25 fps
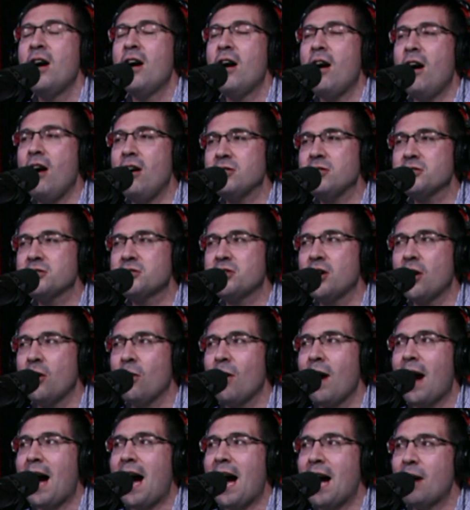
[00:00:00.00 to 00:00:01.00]

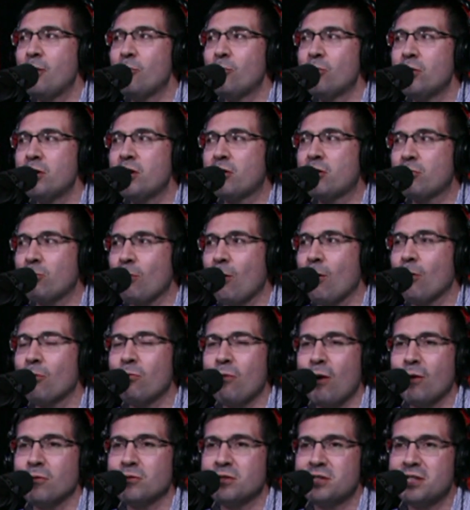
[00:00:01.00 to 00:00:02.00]
Also, I would throw a
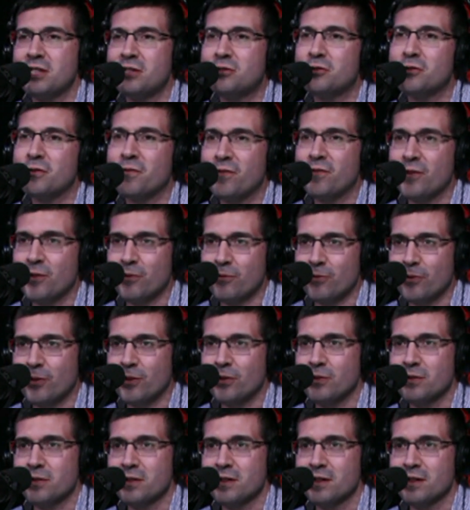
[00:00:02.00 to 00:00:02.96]
roast at your funeral.